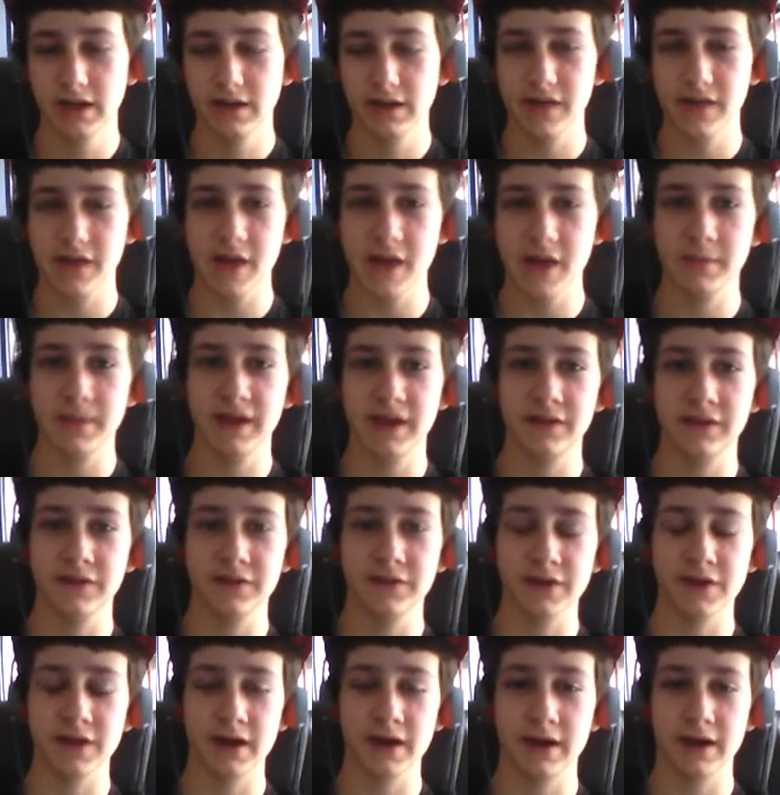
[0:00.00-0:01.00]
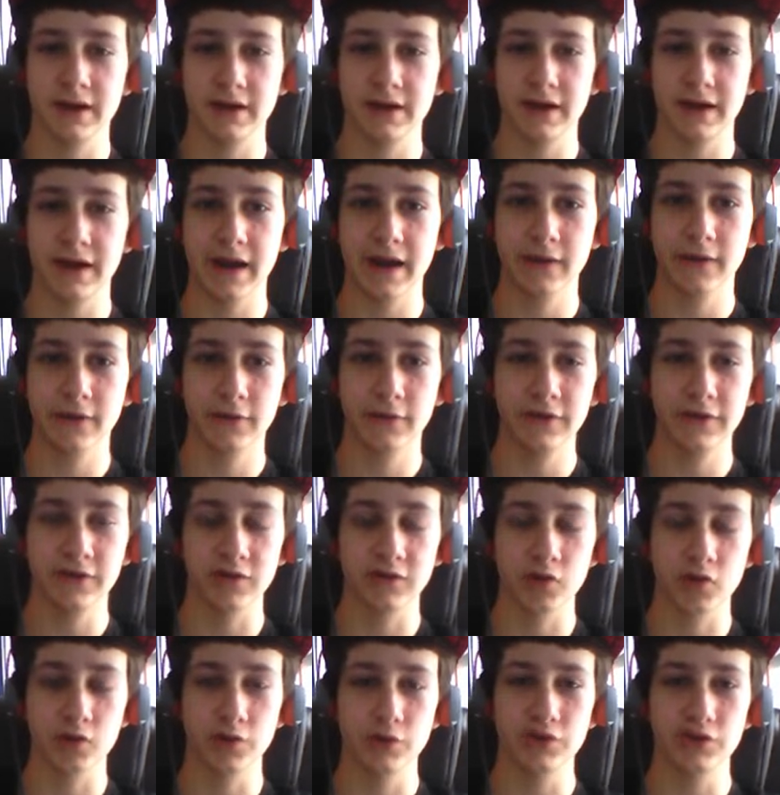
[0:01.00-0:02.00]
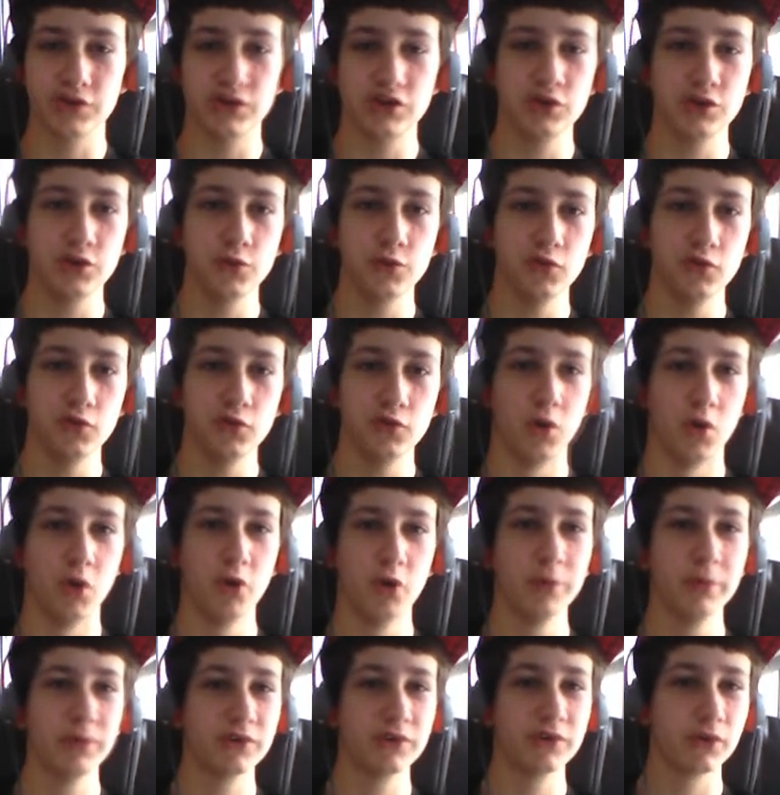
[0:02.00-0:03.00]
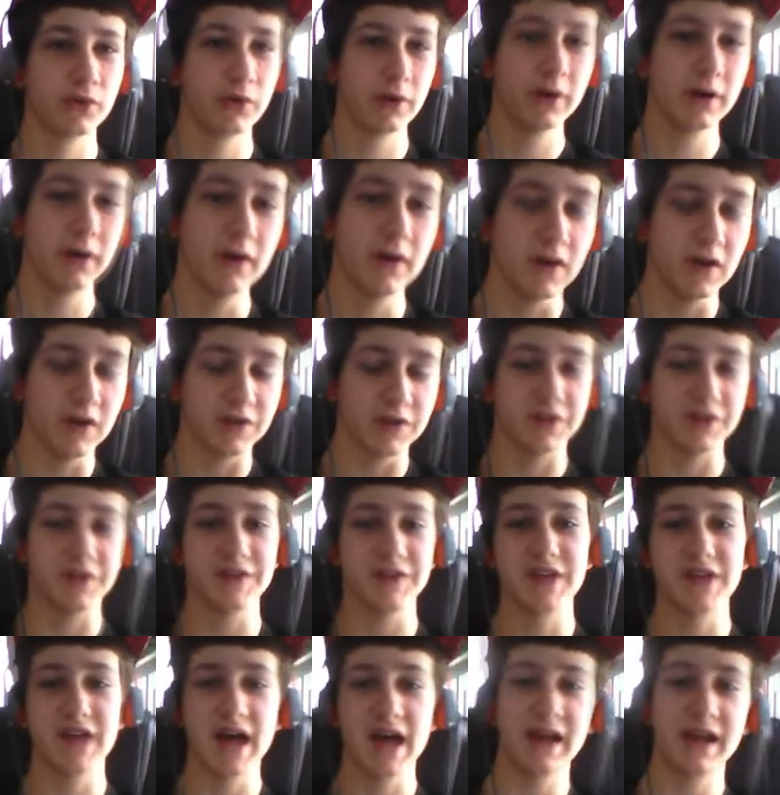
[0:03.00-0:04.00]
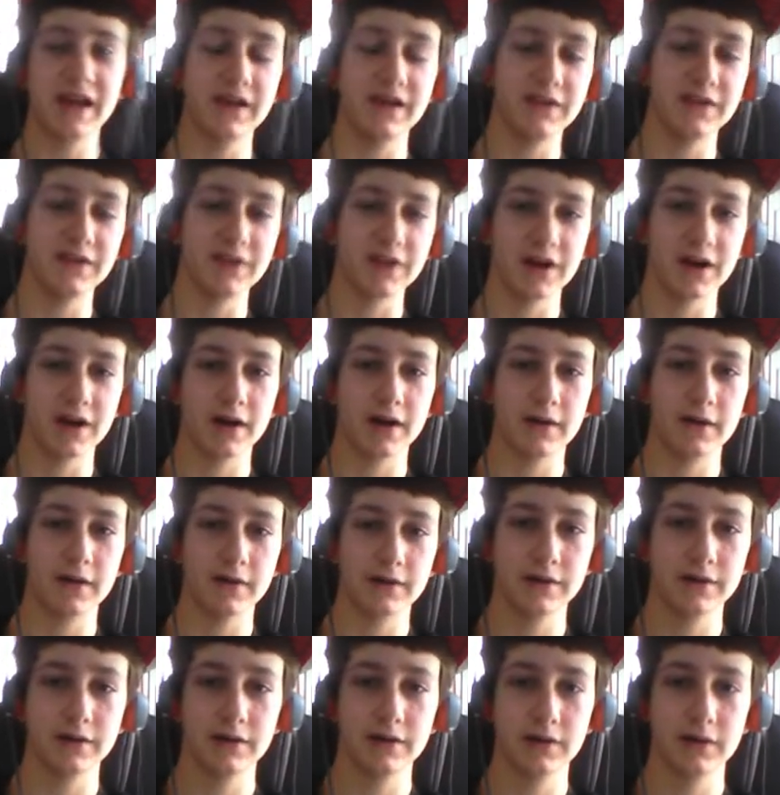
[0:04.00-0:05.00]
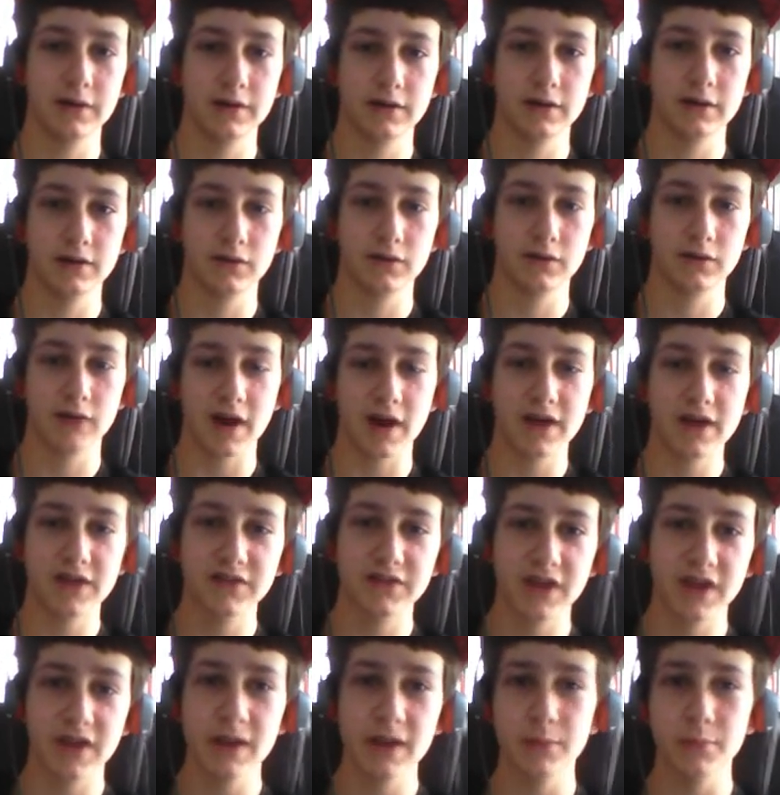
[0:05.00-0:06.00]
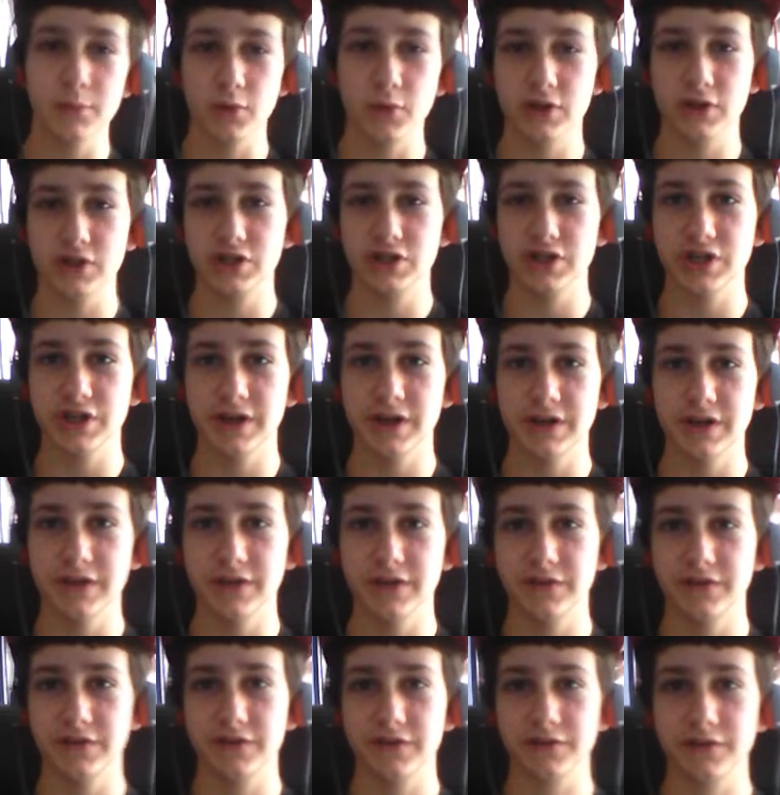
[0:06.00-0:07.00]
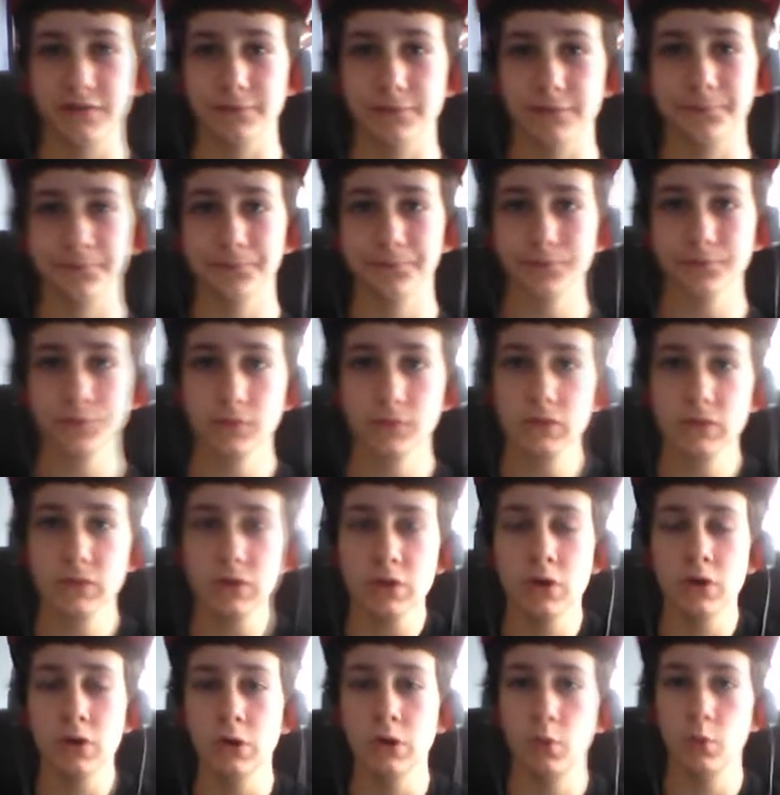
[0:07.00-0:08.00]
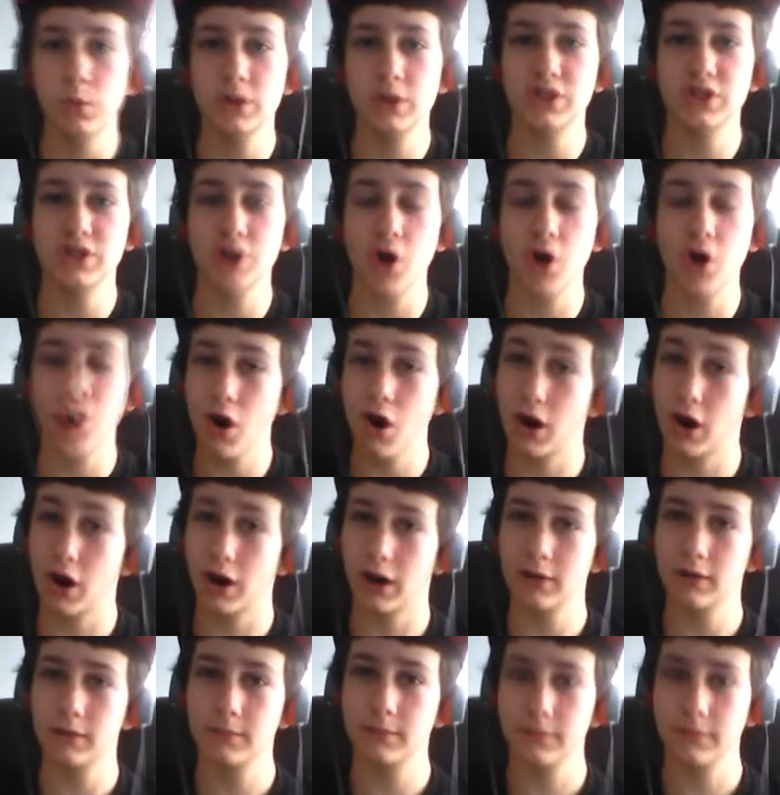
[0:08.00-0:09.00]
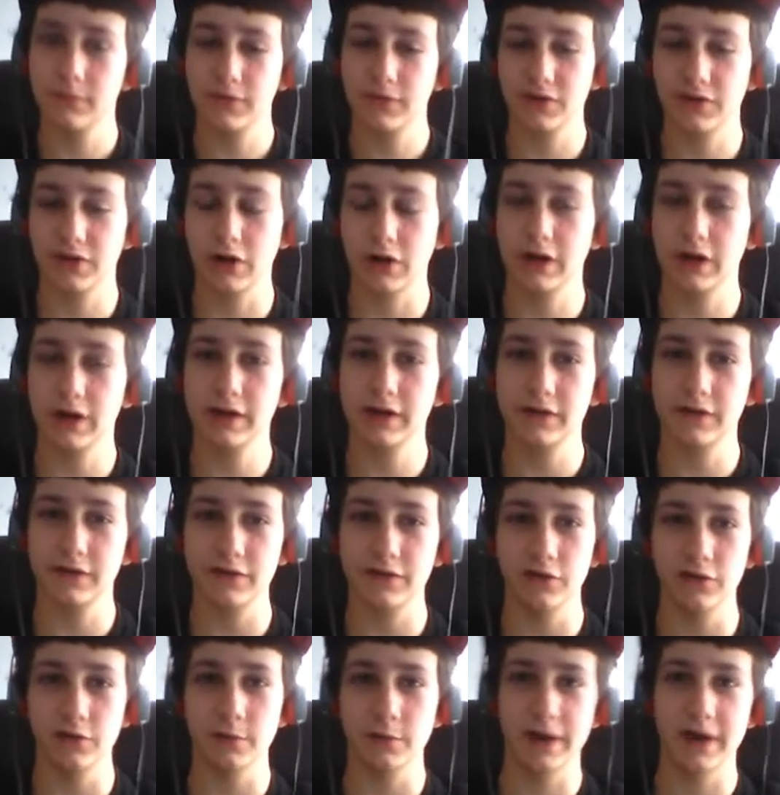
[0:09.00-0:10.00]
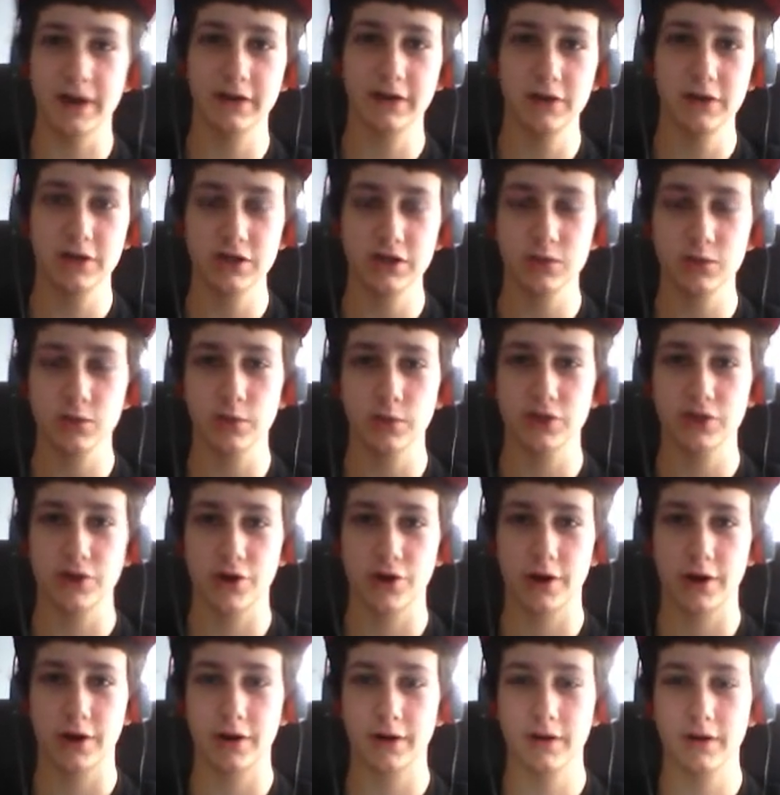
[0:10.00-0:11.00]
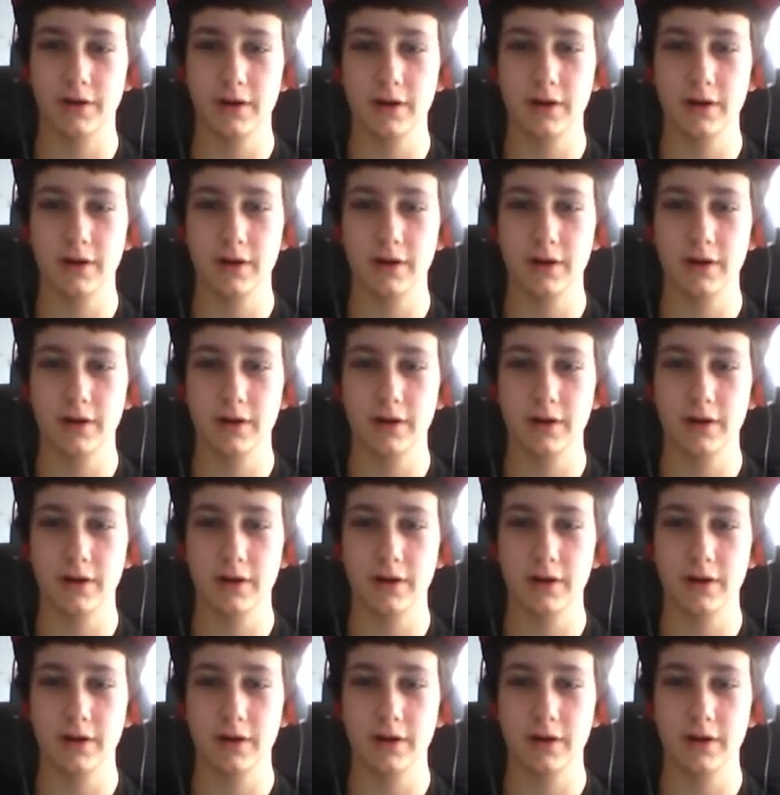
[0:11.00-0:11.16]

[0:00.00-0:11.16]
That means uh, Gary is going to choose Bulbasaur since that is uh, grass type, which is which are sorry, excuse my English, which are